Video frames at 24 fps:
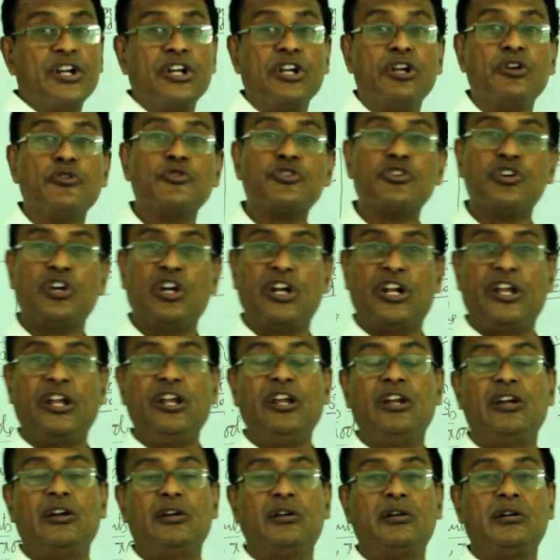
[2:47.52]

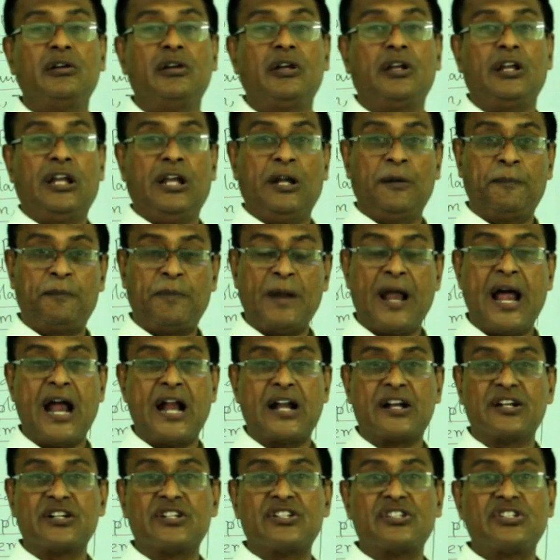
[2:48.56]
usually in
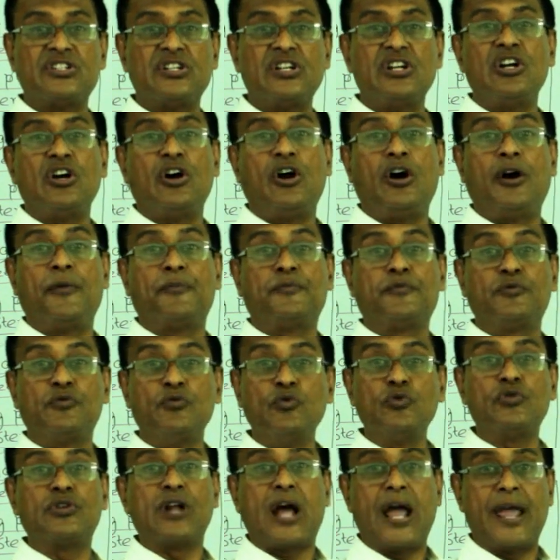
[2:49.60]
plants of
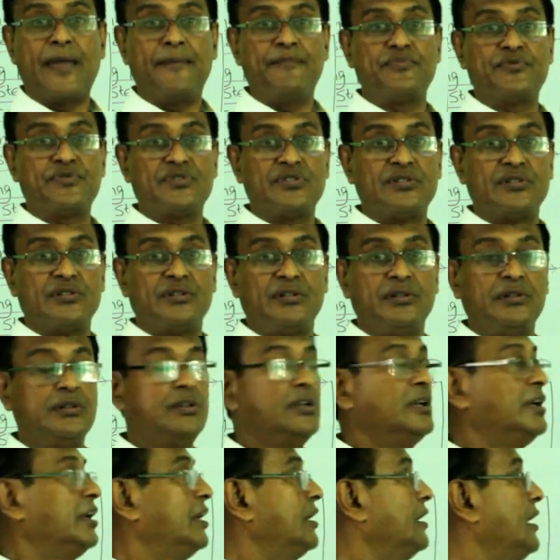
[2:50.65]
two types.
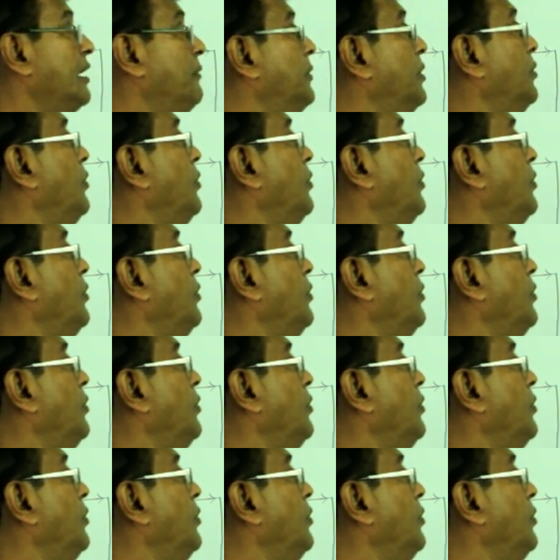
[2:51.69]
Number